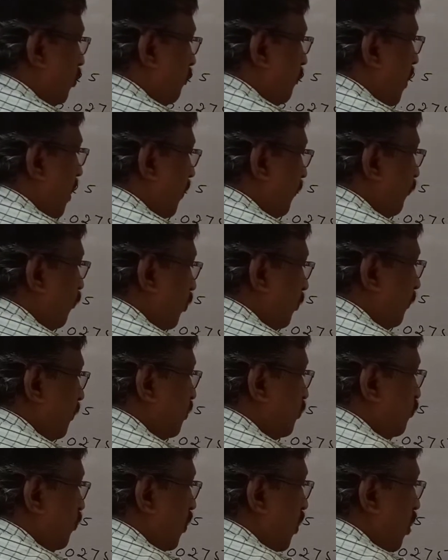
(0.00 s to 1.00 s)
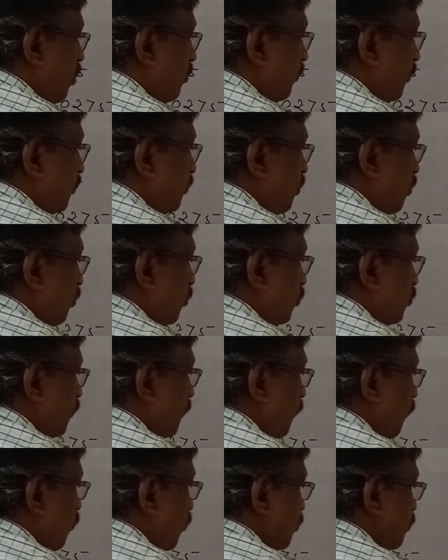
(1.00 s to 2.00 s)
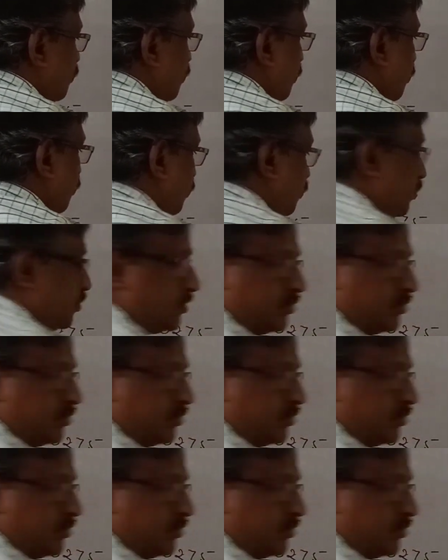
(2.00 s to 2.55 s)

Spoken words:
Bar 4 means what? How many zeros? 4 zeros.